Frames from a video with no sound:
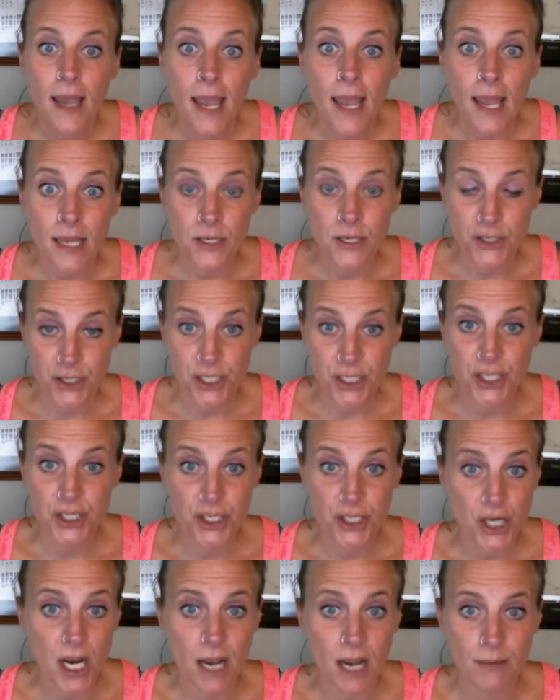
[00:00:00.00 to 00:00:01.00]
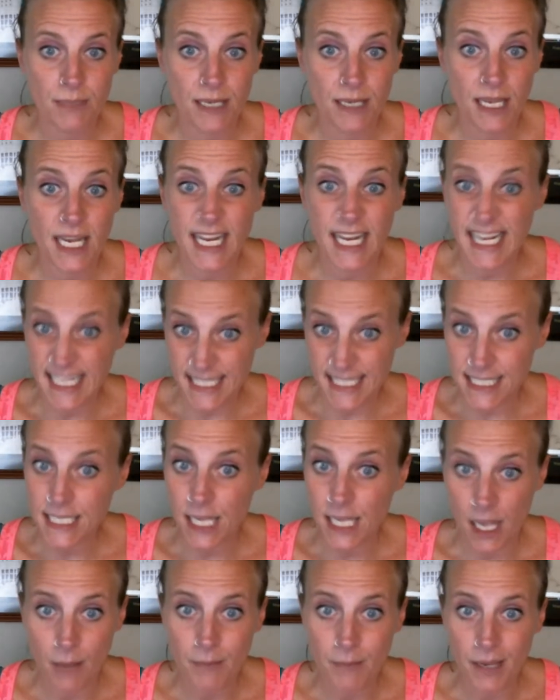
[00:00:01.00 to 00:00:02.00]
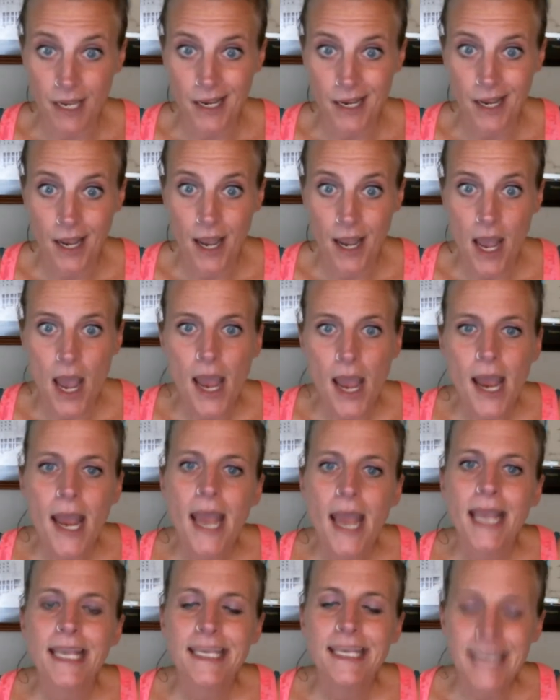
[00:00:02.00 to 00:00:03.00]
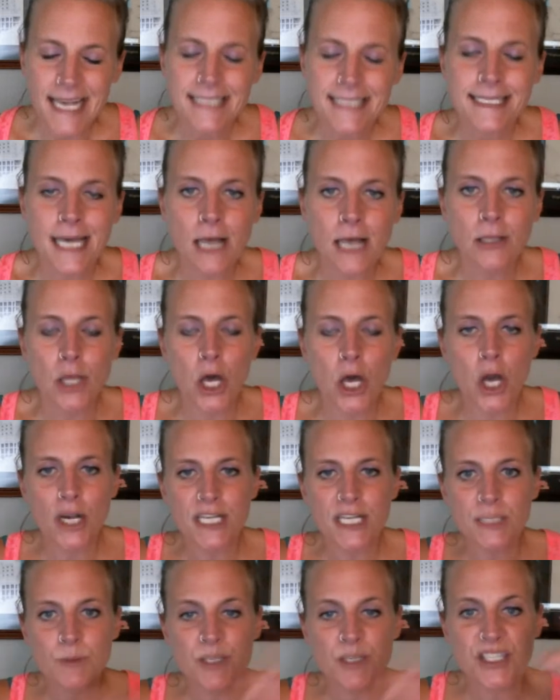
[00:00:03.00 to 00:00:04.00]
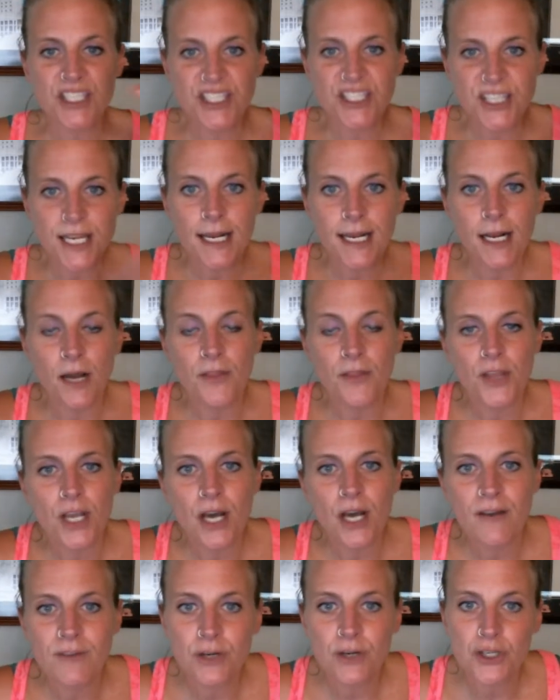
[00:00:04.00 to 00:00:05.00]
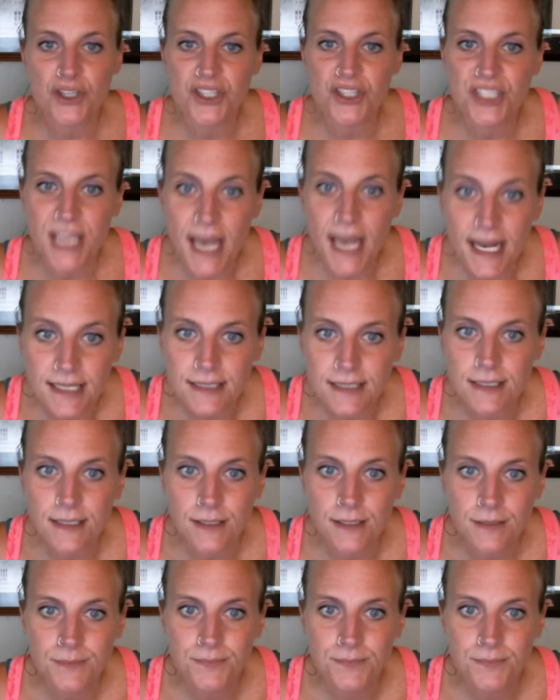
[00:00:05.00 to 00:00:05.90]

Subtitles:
And she chimed in, it's coming. Guess how long it's been sitting on the governor's desk?